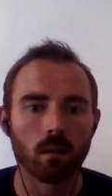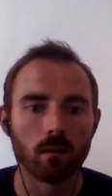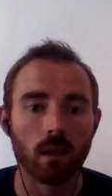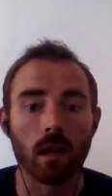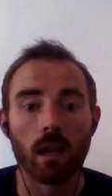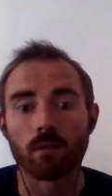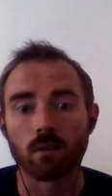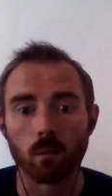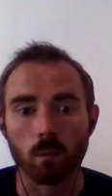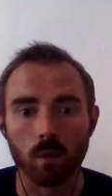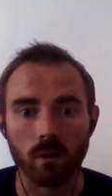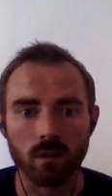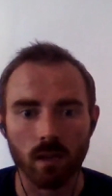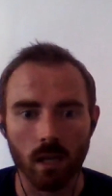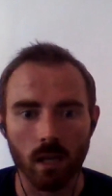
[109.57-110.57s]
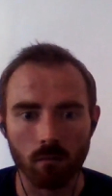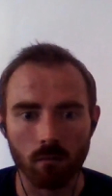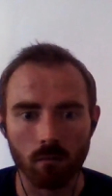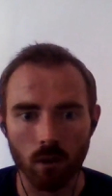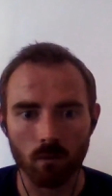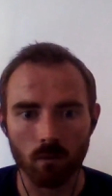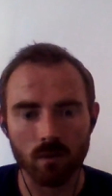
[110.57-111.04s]
they have to work together in
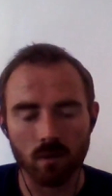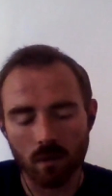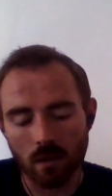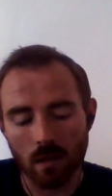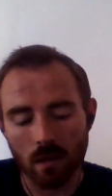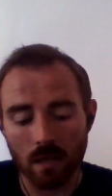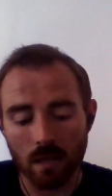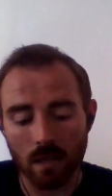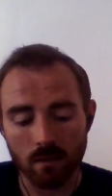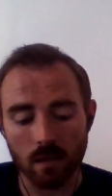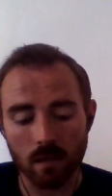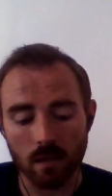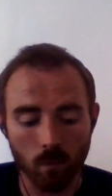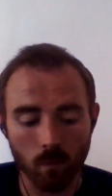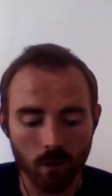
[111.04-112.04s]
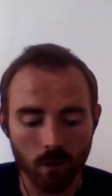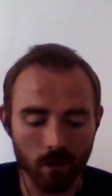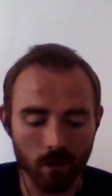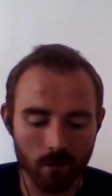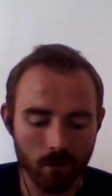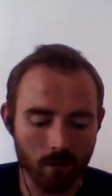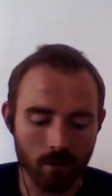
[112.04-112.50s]
unison, and, and that that's why,
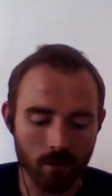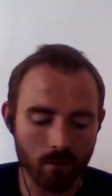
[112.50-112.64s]
like,